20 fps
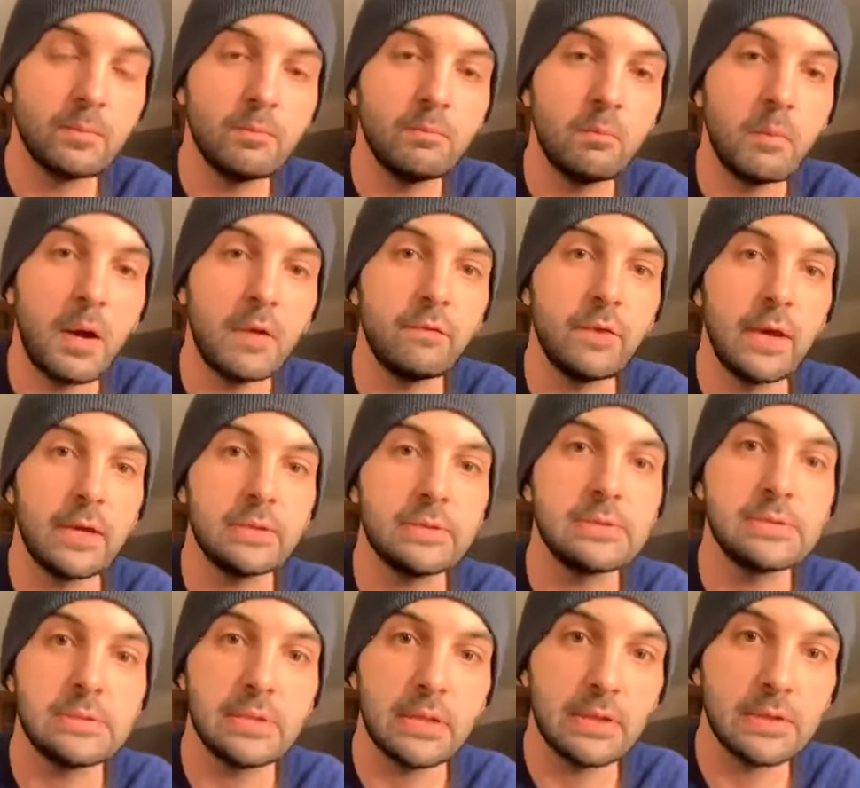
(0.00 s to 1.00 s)
I've had
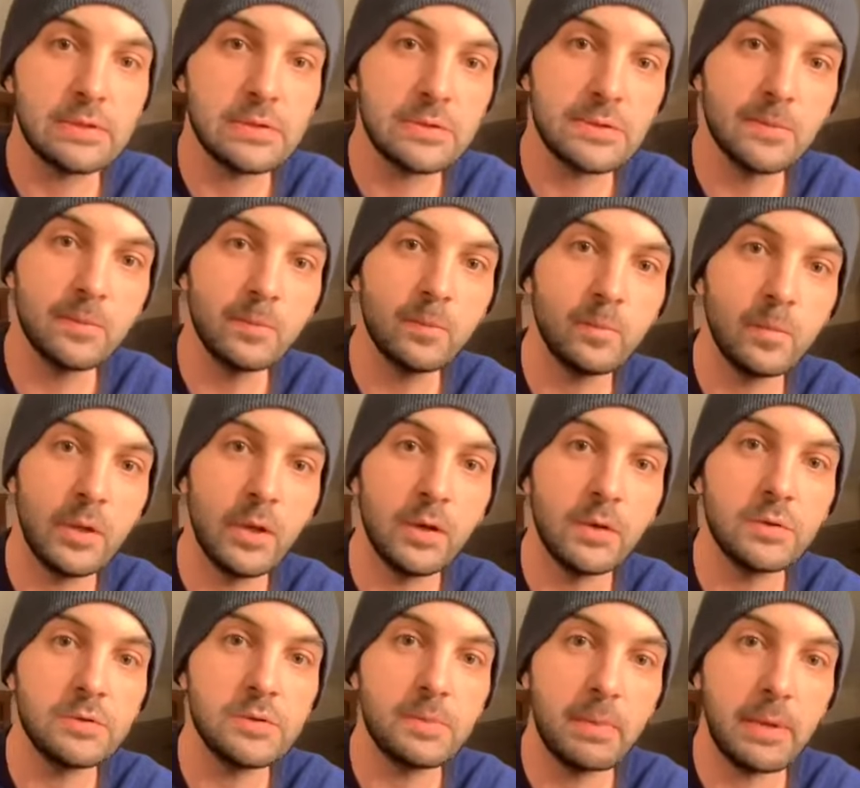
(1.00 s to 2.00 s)
6,
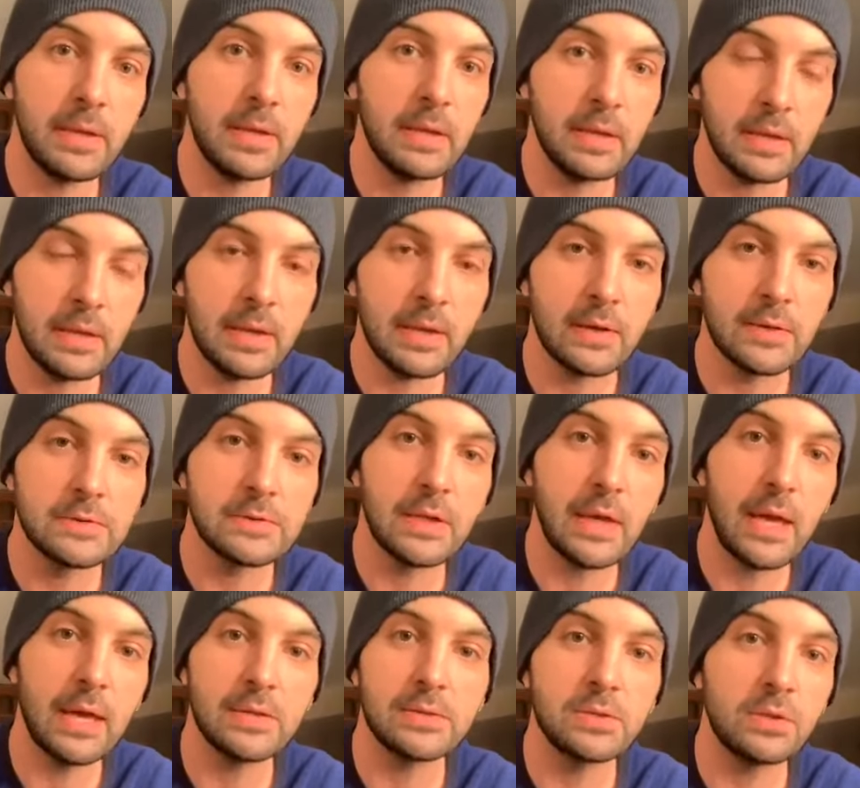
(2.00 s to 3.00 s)
speaking gigs
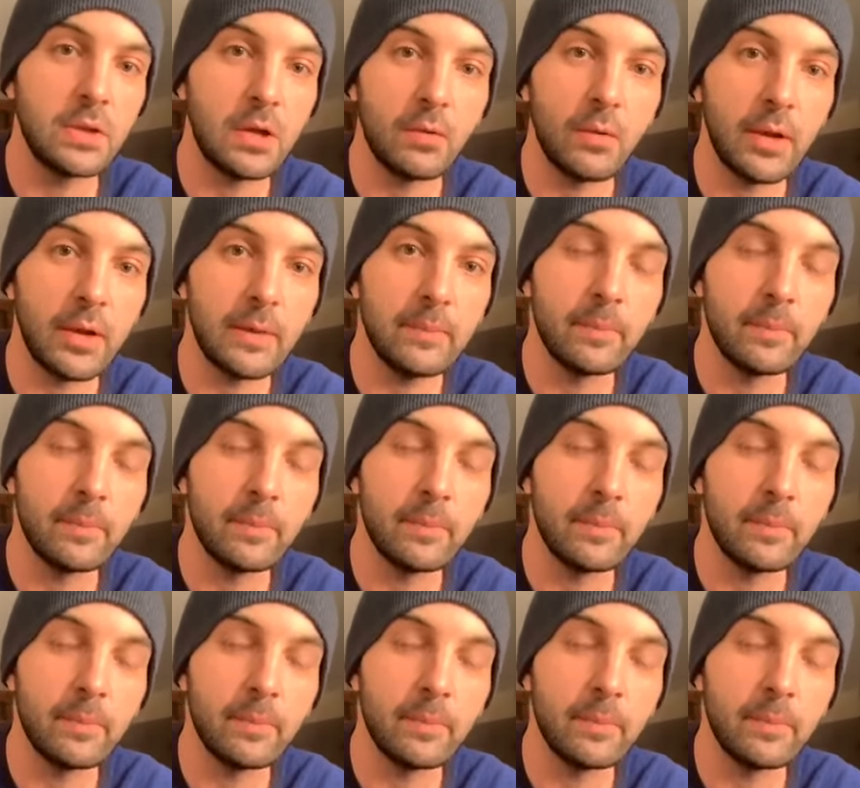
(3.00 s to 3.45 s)
canceled already.